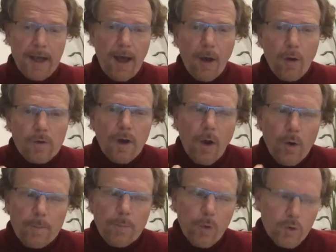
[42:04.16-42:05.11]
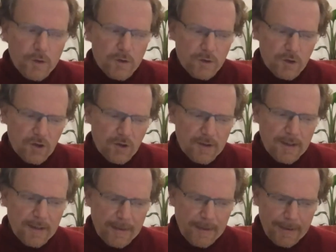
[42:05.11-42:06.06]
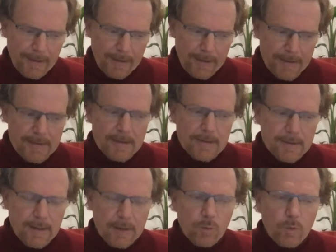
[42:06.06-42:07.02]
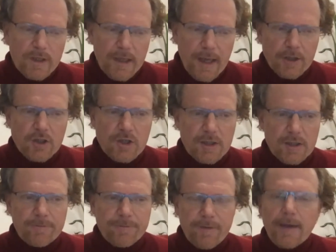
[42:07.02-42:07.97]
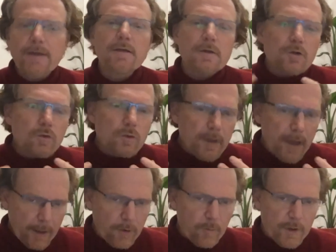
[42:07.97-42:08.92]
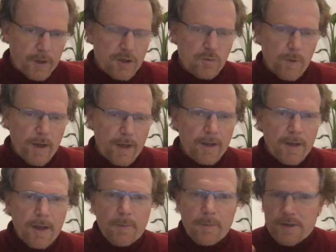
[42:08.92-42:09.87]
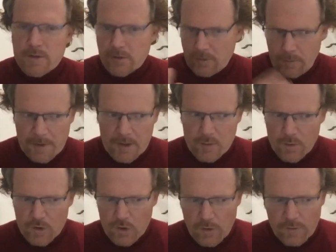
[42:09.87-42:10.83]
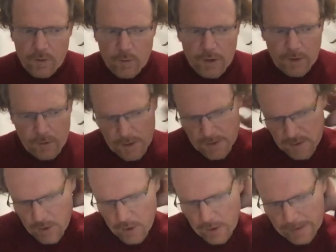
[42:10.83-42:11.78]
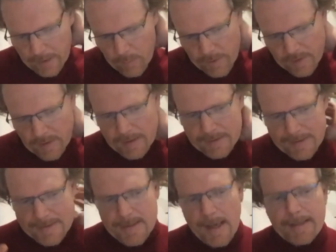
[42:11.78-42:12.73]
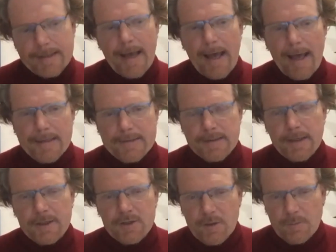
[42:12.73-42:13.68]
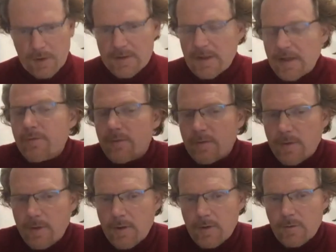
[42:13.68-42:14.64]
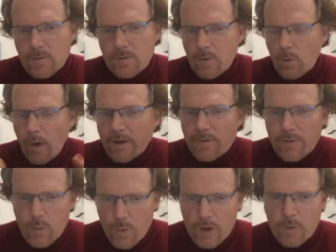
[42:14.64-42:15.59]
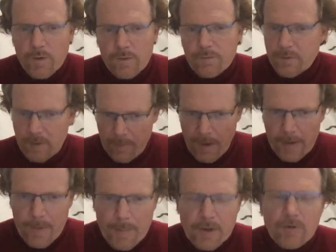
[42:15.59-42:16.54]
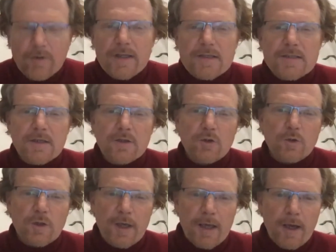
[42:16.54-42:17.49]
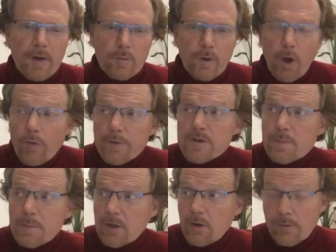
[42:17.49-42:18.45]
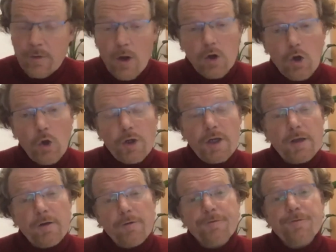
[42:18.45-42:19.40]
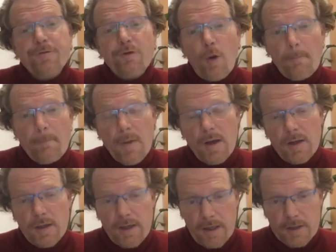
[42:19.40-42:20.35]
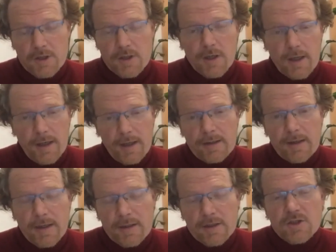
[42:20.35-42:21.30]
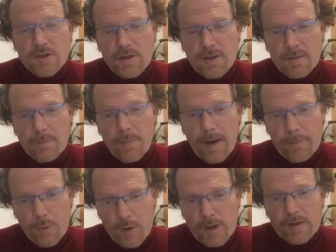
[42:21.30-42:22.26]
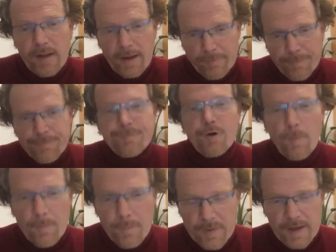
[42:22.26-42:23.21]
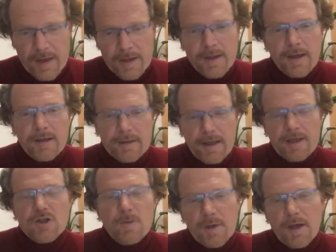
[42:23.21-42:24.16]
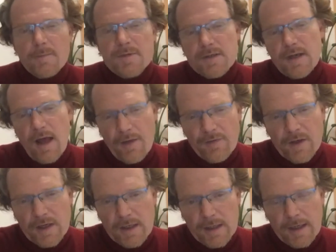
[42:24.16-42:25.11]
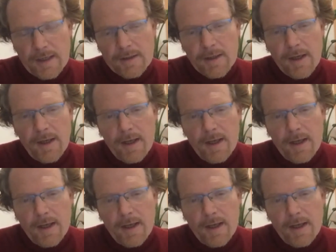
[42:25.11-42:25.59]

How important do you think is it that we actually find new language where, because Tobias was sort of alluding to this earlier with design as nature, because even the wonderful work with the Biomimicry Institute, we often speak of learning from nature, and by putting that from there, nature becomes an other again.